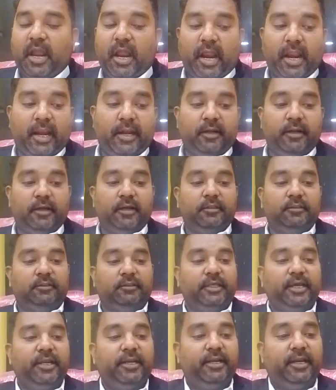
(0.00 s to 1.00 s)
and
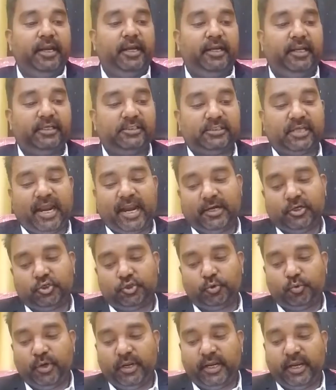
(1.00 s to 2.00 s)
then it has
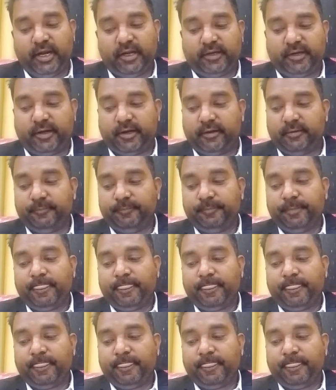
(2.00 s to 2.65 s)
adjudicated